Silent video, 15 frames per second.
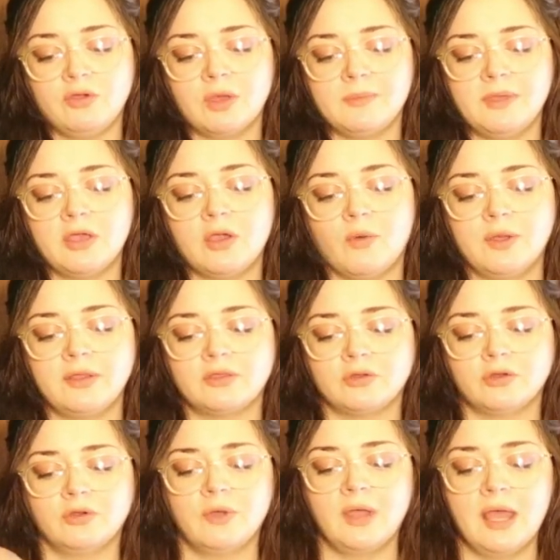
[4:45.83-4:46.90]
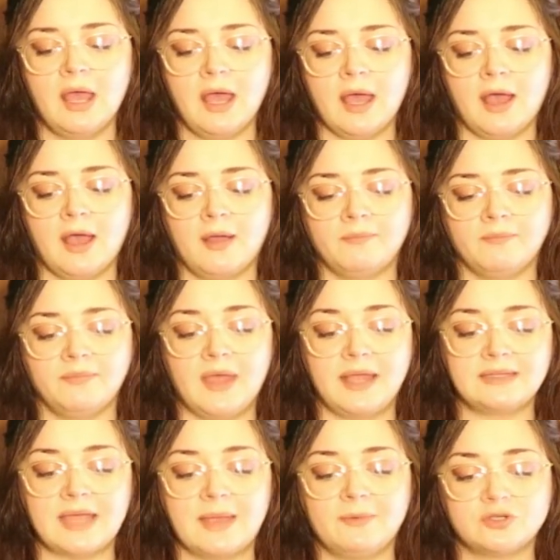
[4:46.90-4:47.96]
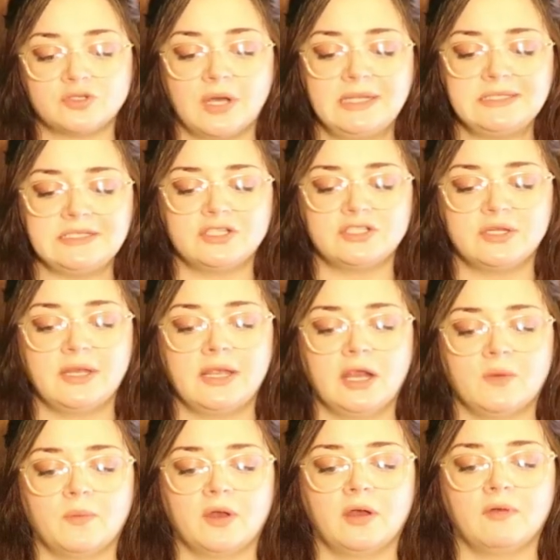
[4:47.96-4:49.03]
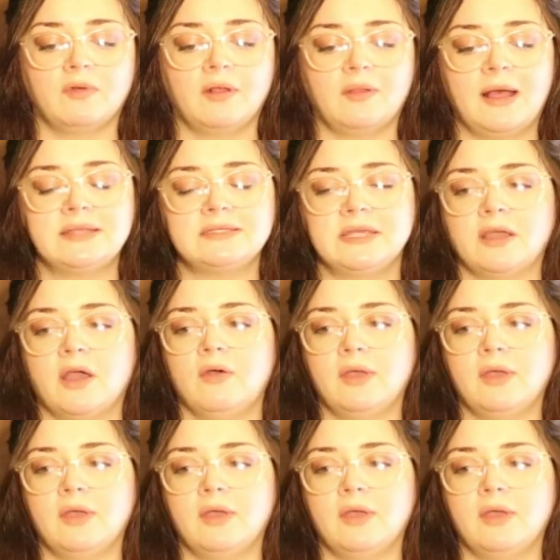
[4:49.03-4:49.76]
You could be going through um, that type of transition here where you're realizing,